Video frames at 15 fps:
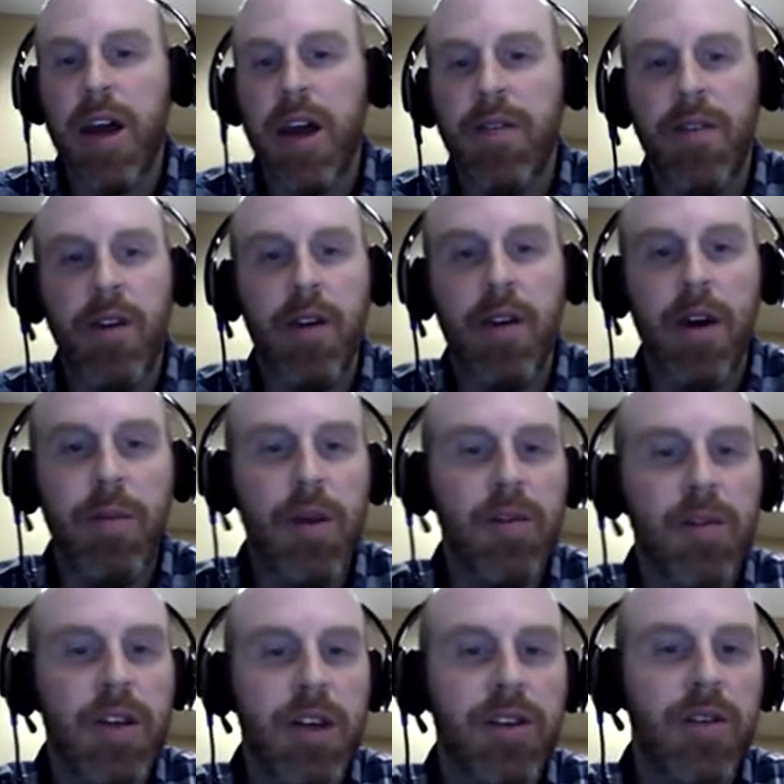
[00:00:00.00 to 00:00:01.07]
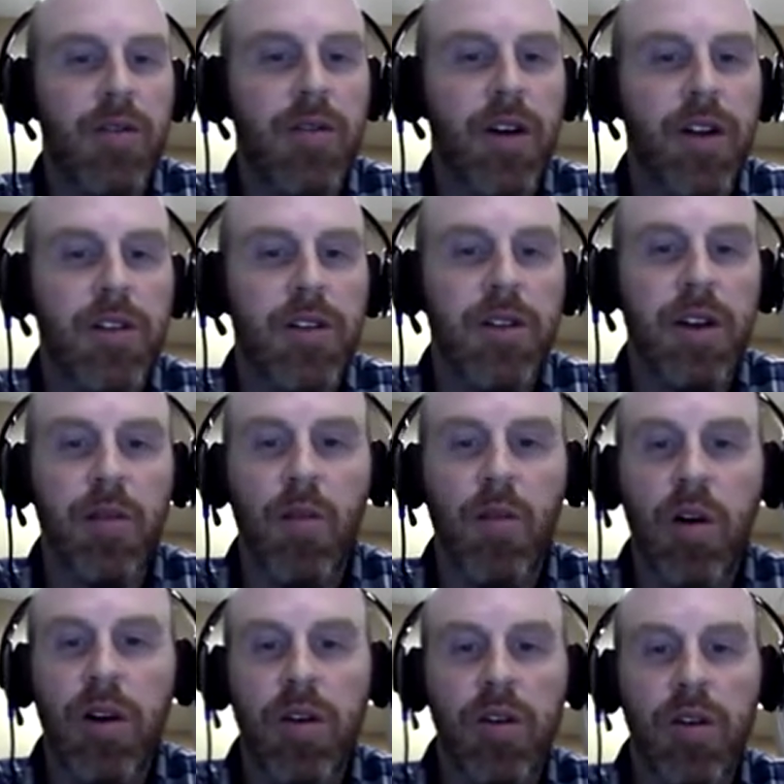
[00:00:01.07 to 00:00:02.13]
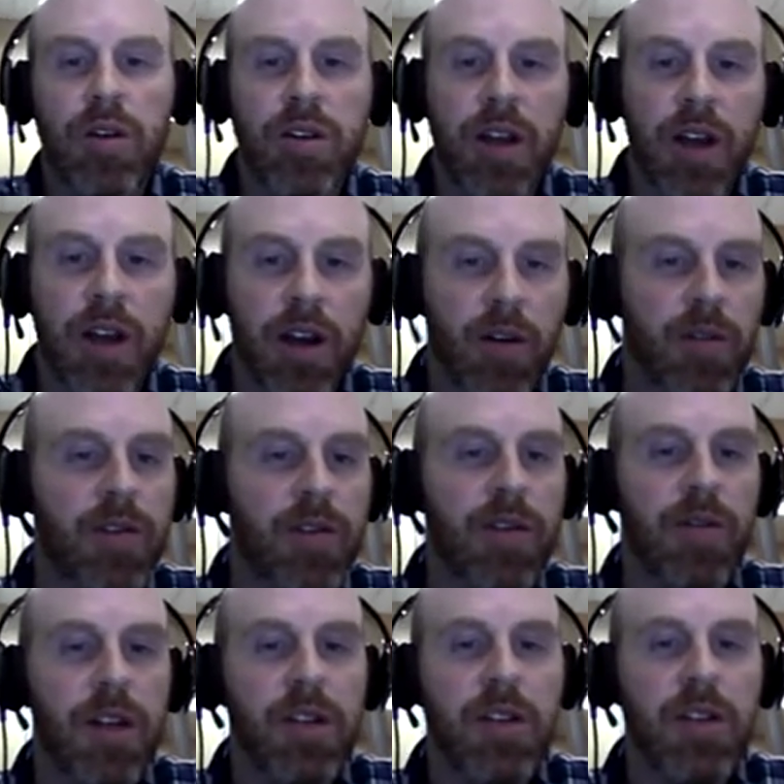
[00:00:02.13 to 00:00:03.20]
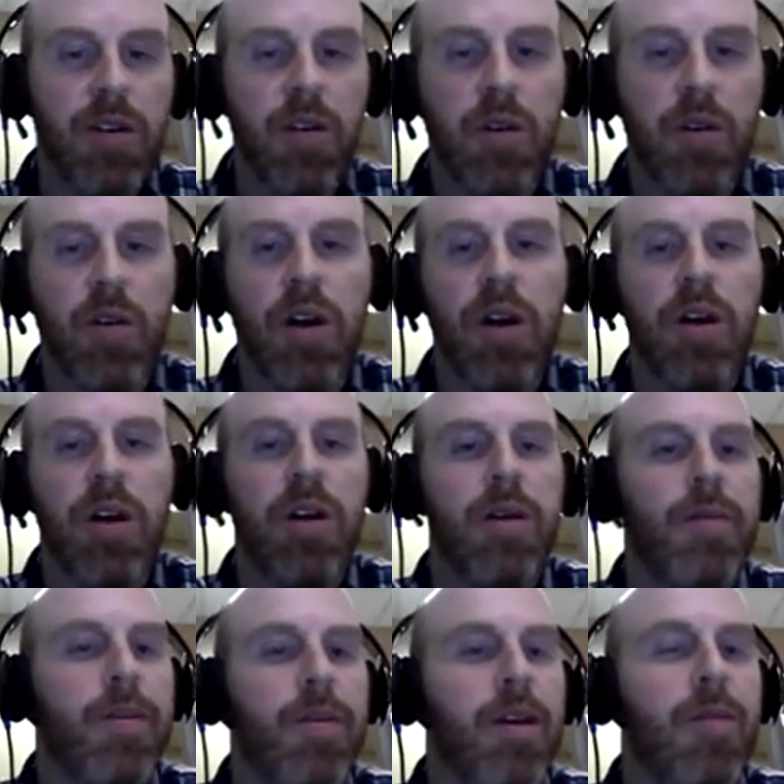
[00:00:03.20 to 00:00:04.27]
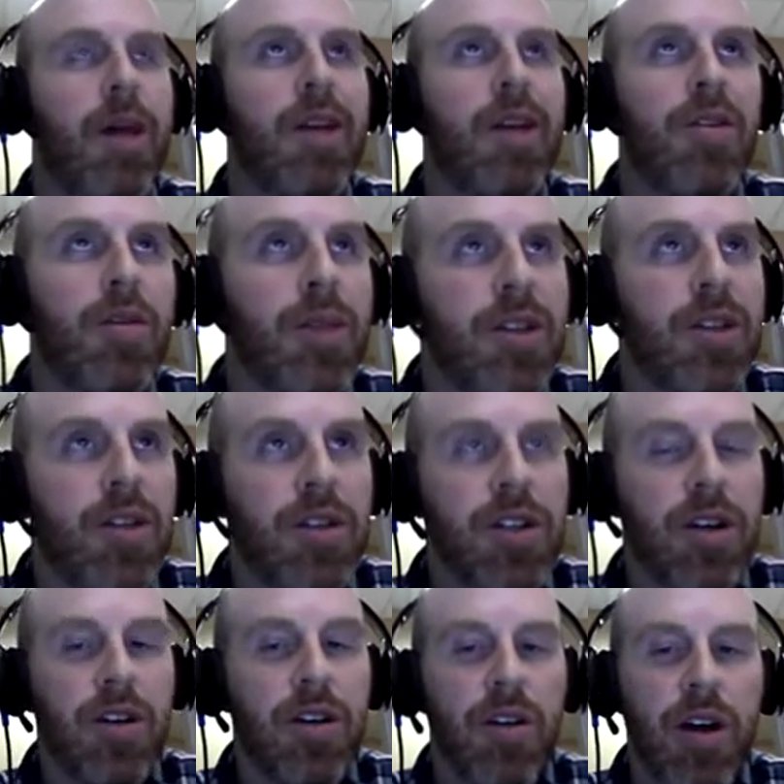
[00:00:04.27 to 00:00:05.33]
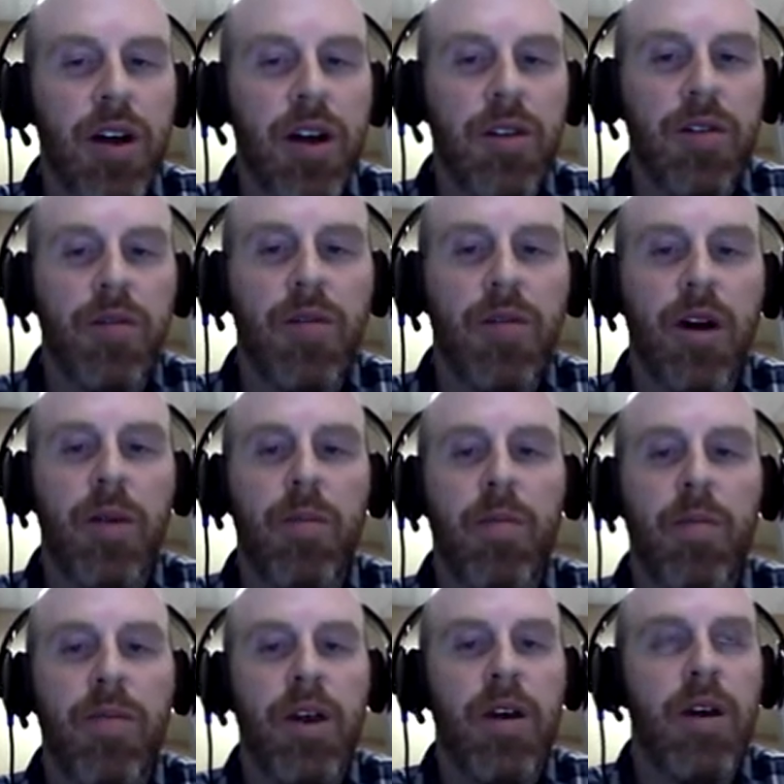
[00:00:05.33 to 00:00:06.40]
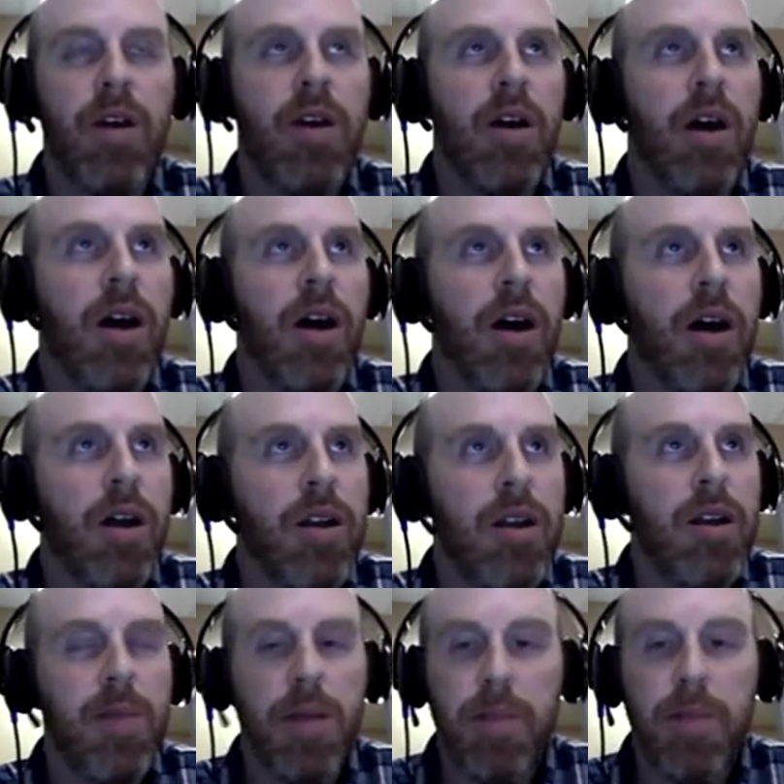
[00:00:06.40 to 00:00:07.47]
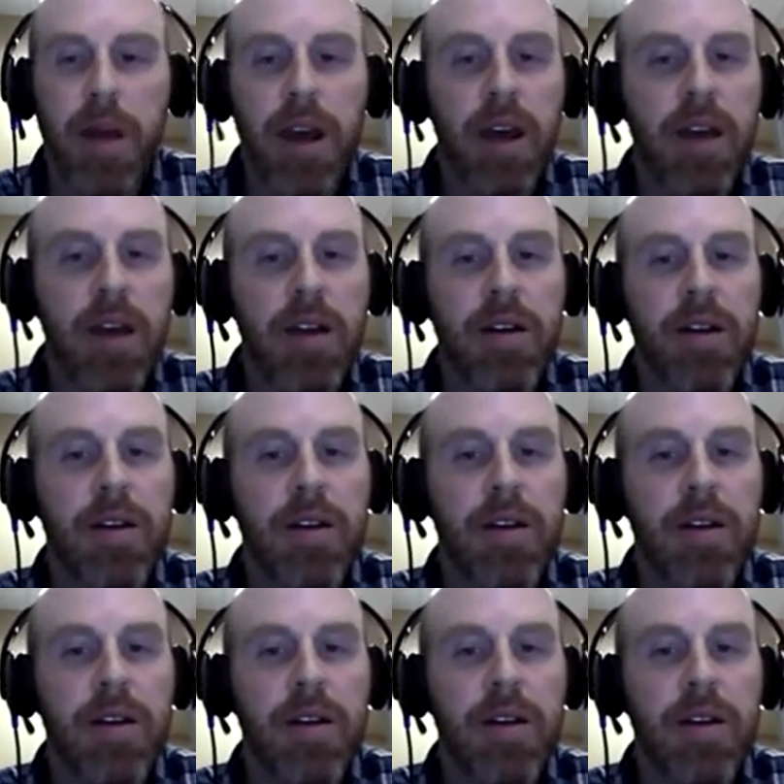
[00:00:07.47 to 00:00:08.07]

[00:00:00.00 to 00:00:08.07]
have a mutation for SOD1 or C9orf72. You can make glutamatergic neurons from Niemann-Pick